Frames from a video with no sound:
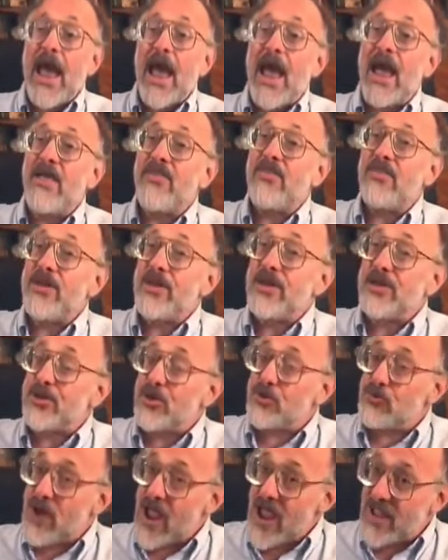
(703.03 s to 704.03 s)
and the
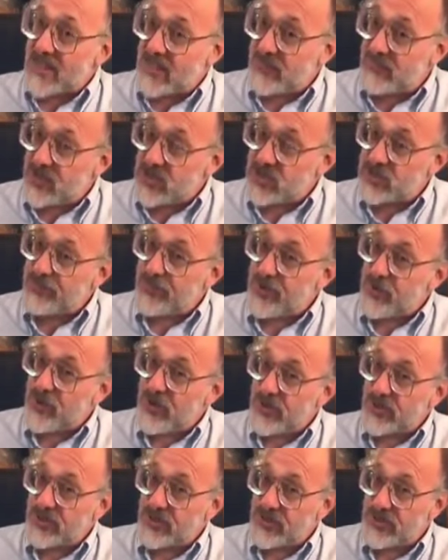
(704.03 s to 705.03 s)
interactive
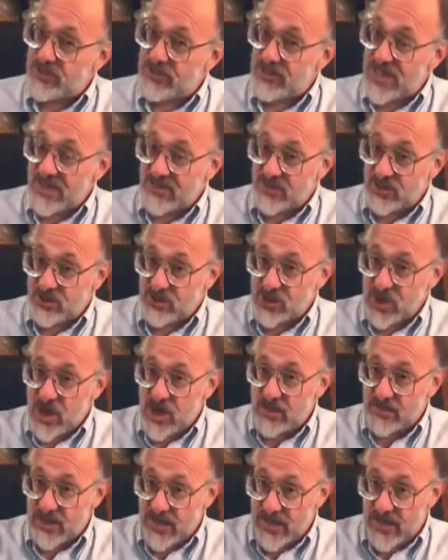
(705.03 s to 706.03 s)
experiences that the
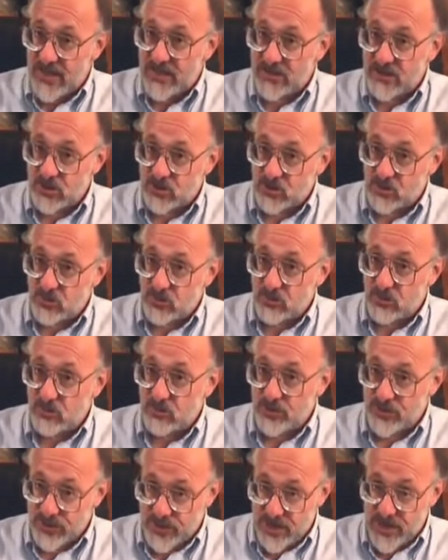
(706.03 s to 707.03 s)
child has
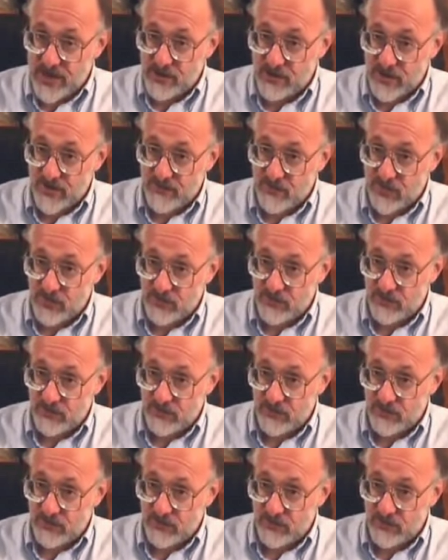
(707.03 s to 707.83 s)
with the caregiver.